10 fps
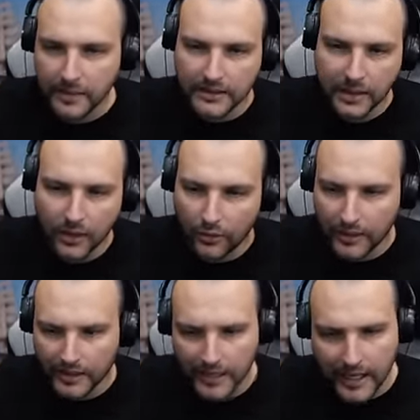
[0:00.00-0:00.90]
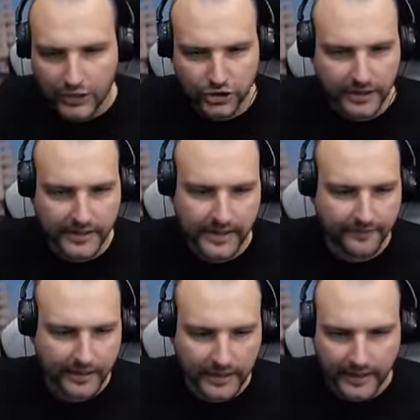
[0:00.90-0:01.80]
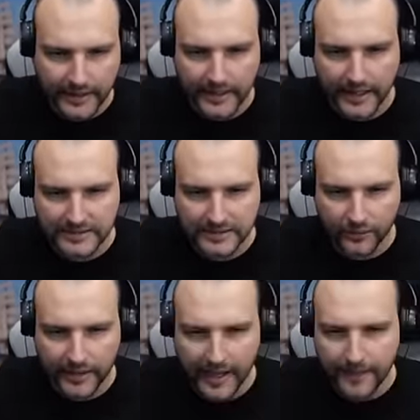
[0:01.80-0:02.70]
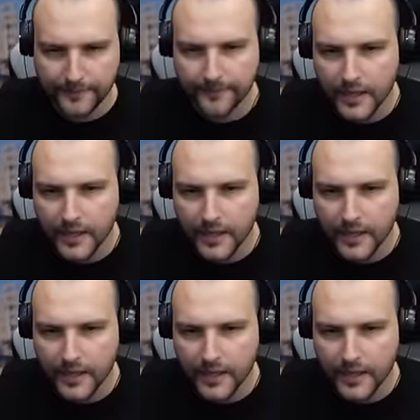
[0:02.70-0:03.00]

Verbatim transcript: but oh well, hashtag never lucky, that's okay.